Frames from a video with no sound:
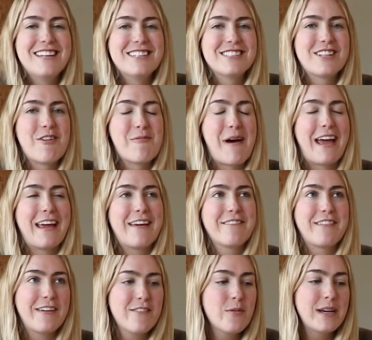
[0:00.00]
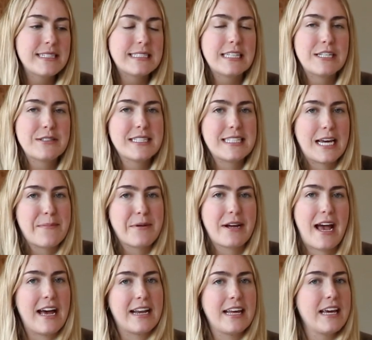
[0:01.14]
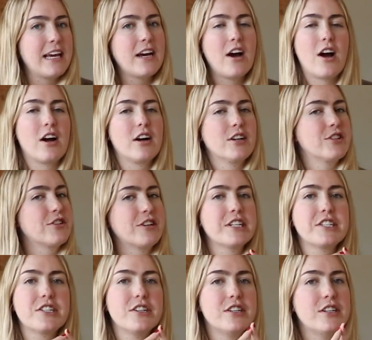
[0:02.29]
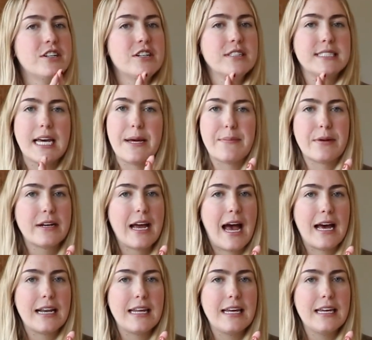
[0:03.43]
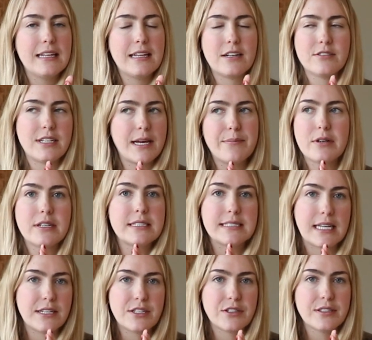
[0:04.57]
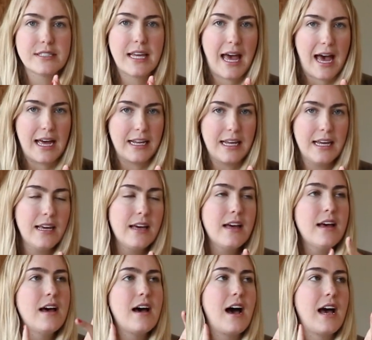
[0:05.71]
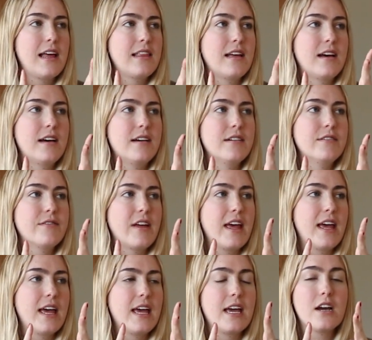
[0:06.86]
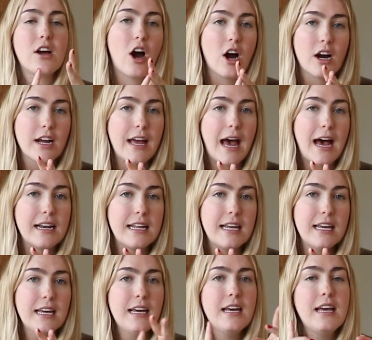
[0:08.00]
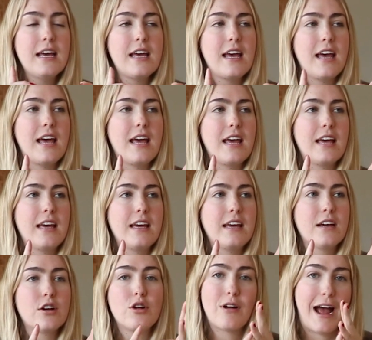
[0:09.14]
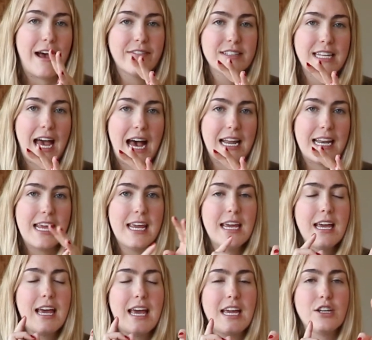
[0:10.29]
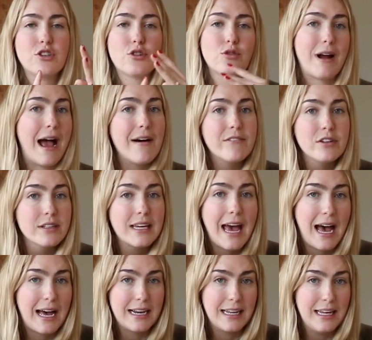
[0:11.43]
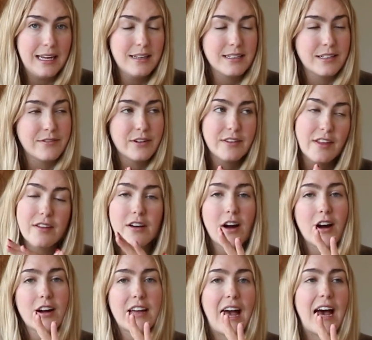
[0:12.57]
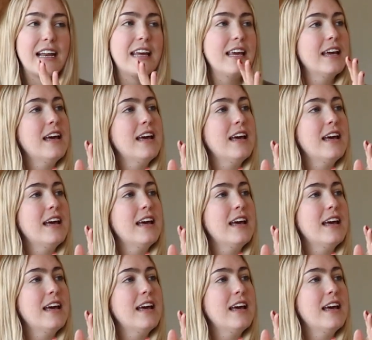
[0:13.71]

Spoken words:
So my favorite ways to use the Diaper Caddy are traditional diaper caddy, or diaper essentials caddy. I love a car caddy, a craft caddy, a travel caddy, different than the car caddy,